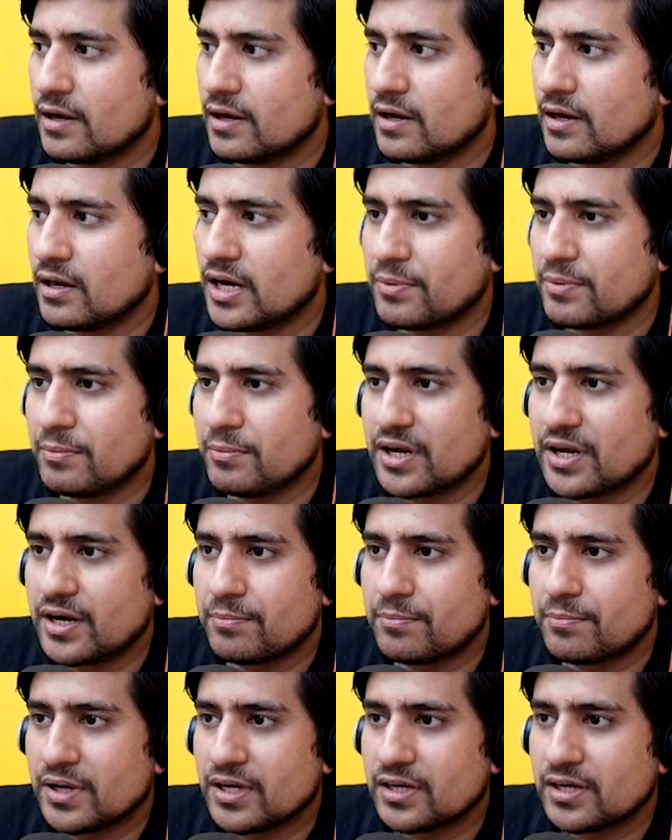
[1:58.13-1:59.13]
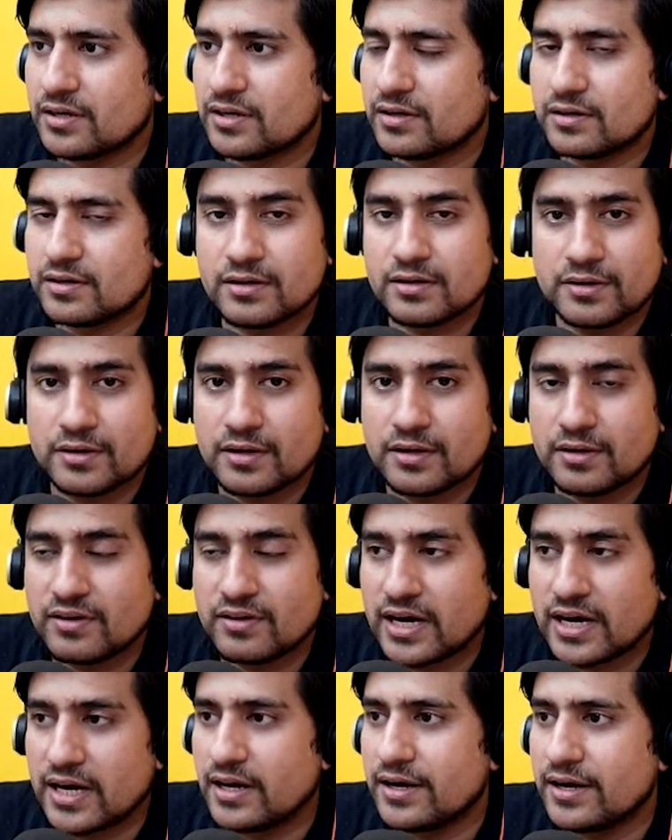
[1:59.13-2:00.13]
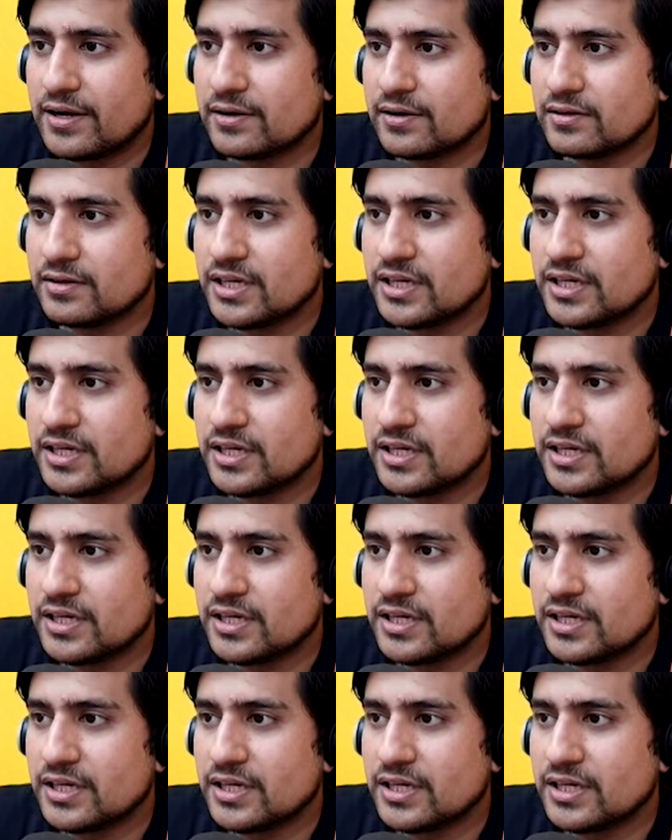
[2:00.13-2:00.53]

Let me make it my uh, highlighter.